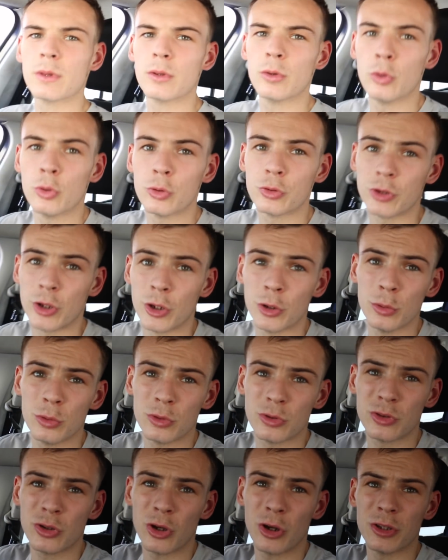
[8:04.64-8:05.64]

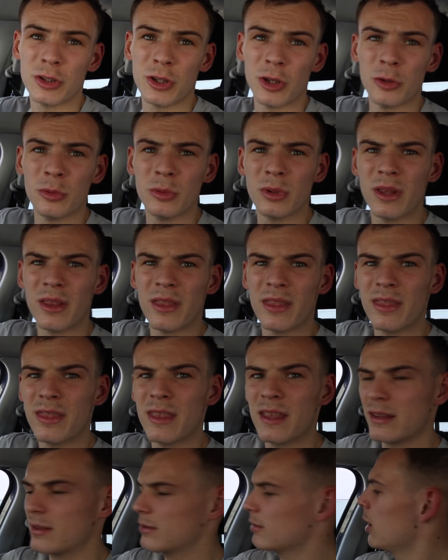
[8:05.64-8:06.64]
Also, side note,
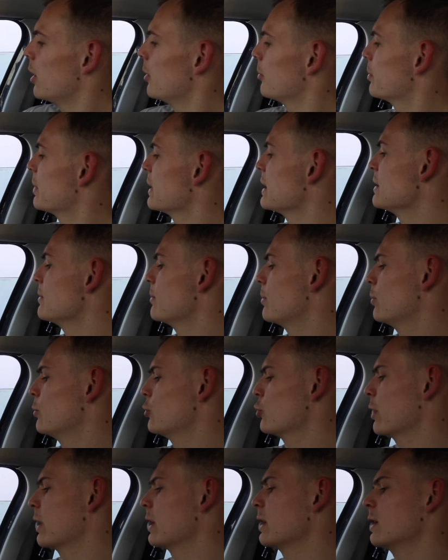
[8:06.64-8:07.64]
this upbeat
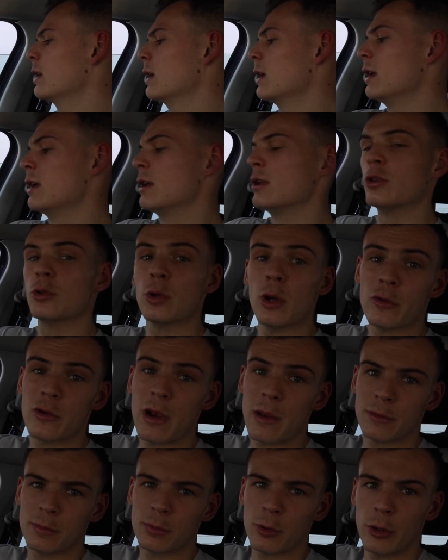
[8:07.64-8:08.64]
drink, 12
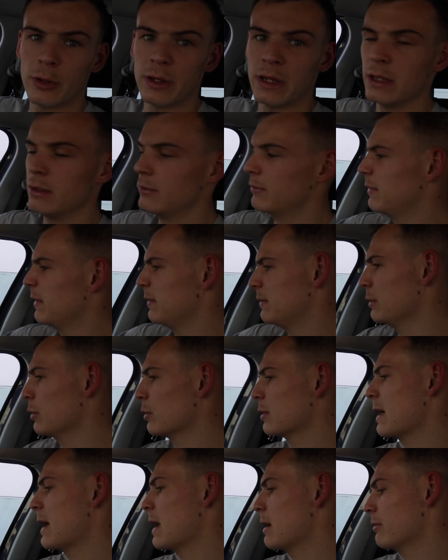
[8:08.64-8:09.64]
grams protein, 50
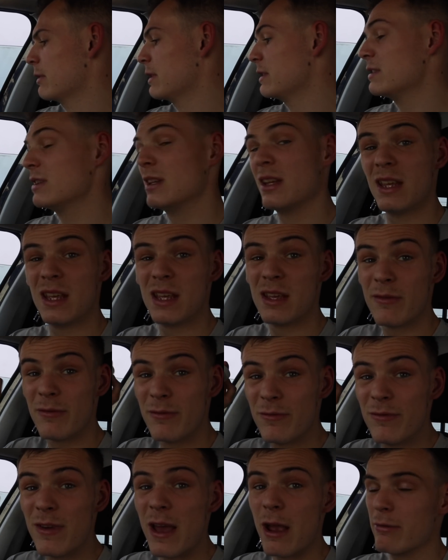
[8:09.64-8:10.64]
odd calories,
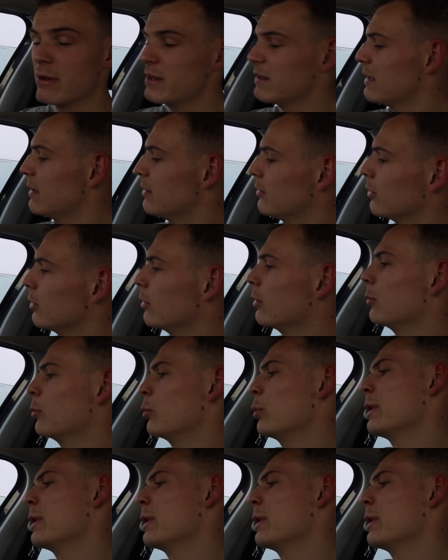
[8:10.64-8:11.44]
very decent.